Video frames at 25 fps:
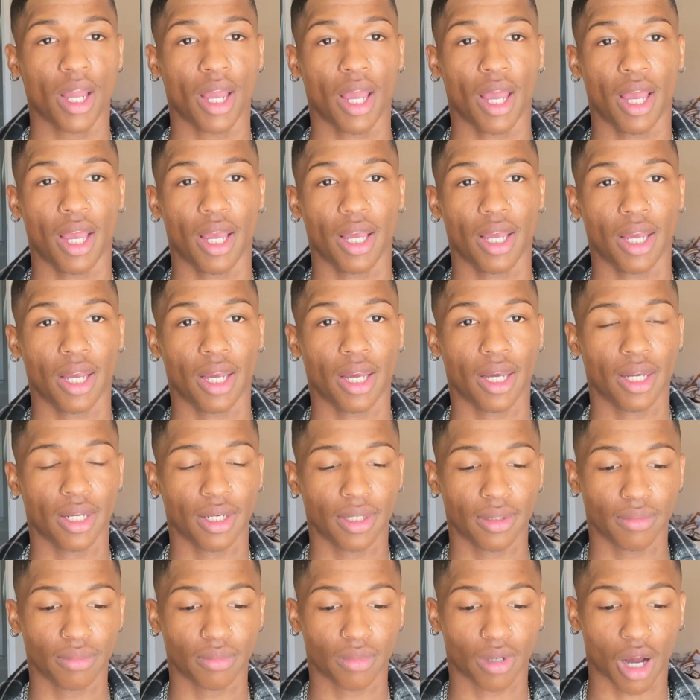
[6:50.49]

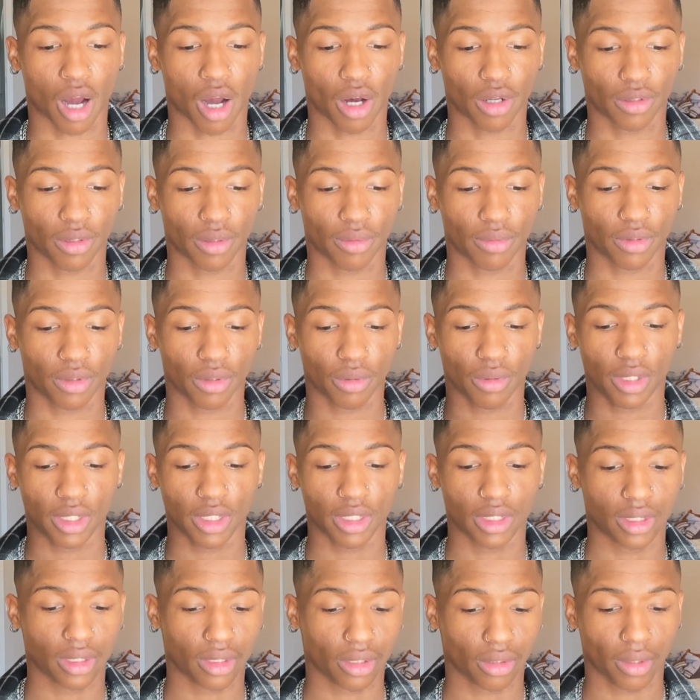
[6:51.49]
And all through
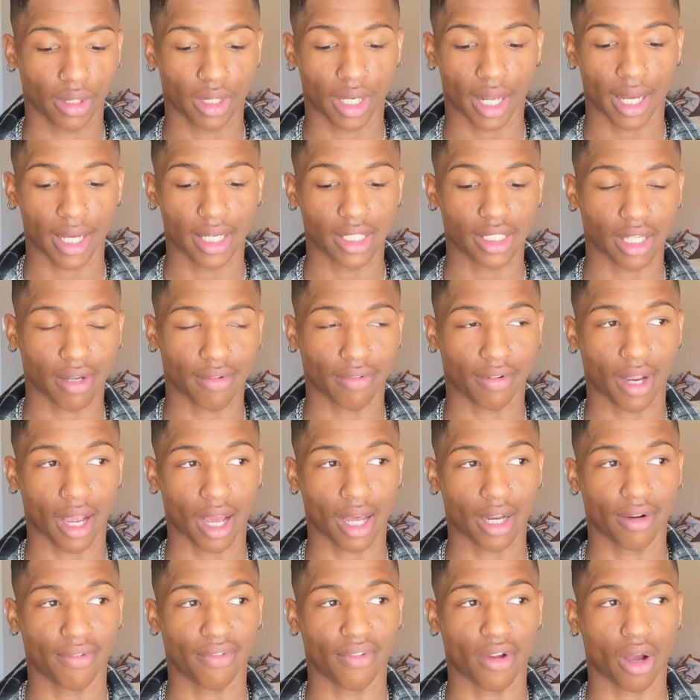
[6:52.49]
these 3 days, I've
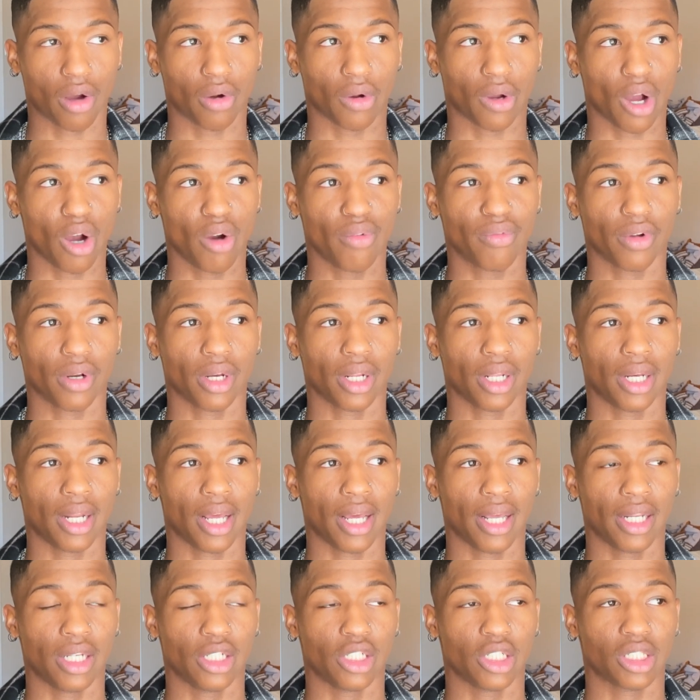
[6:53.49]
kind of found comfort in that
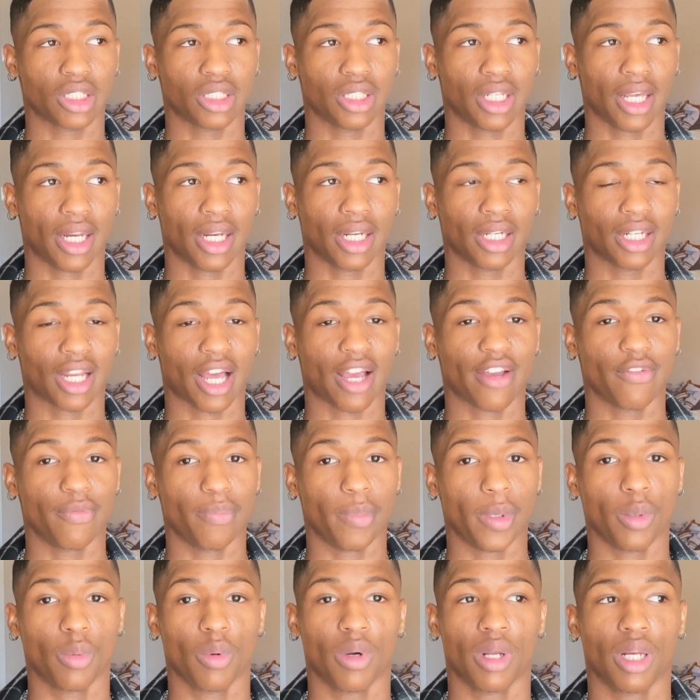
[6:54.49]
and just letting life
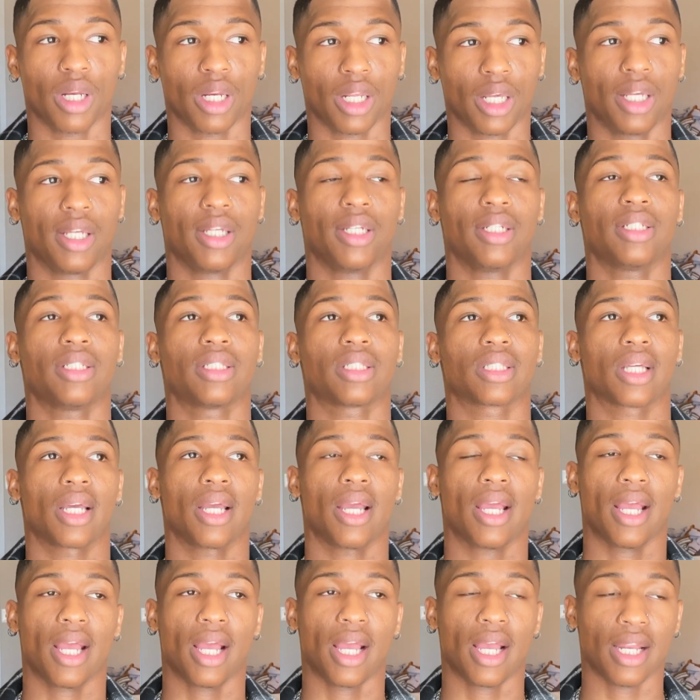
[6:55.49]
be what it is
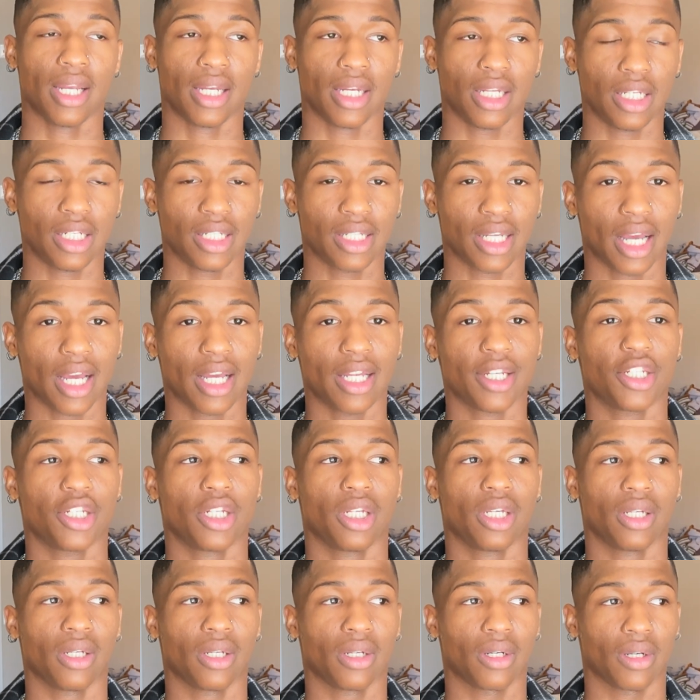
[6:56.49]
and
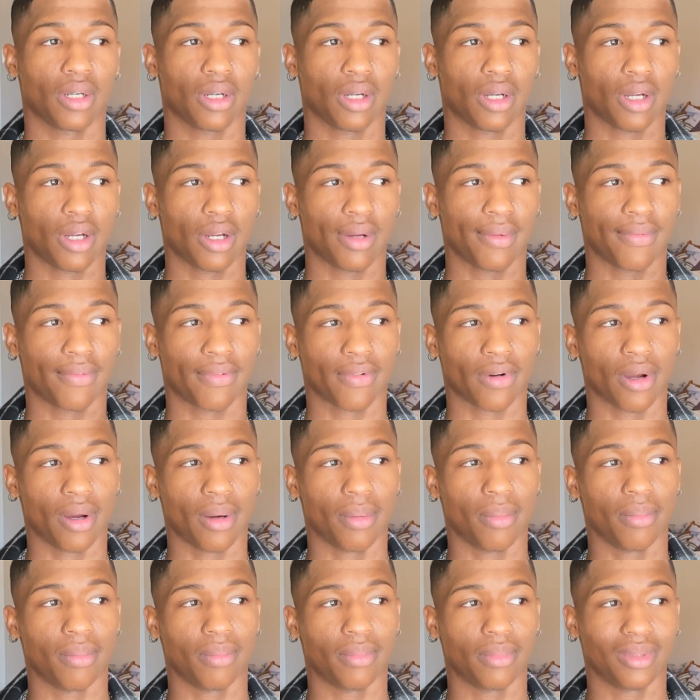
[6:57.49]
detaching
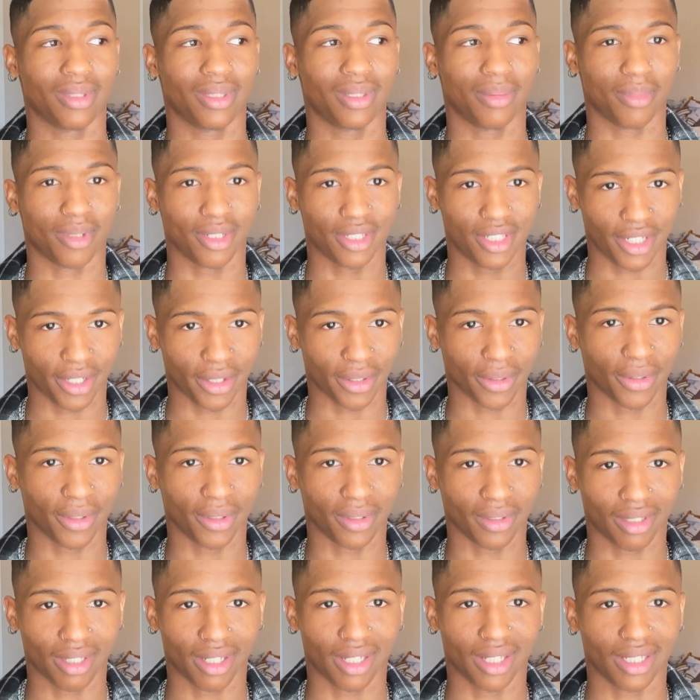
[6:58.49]
from the material
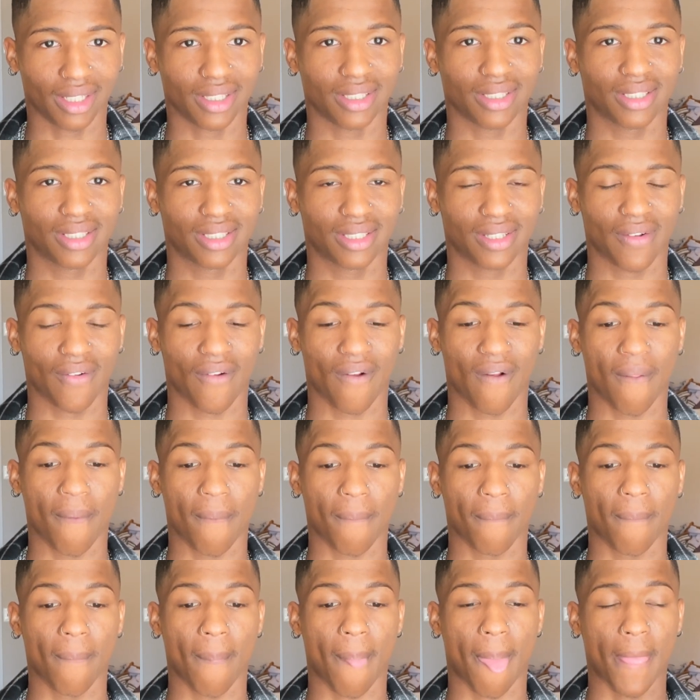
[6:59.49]
things.
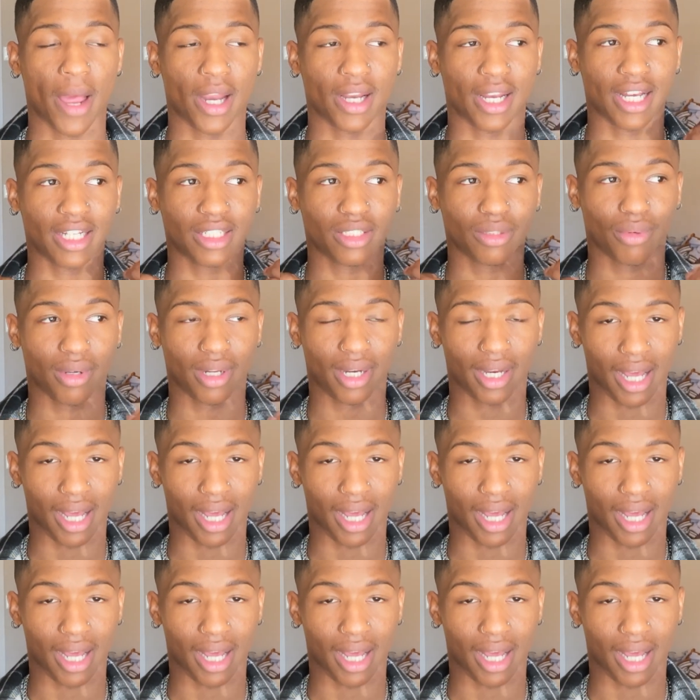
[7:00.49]
And that's what